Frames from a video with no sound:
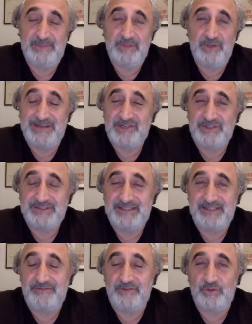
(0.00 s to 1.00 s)
Bibliometric
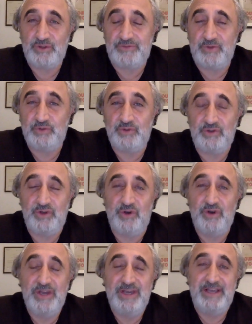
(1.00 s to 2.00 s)
data, for those of you who don't
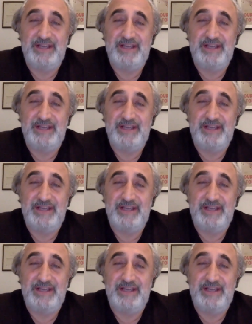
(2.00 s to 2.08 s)
know,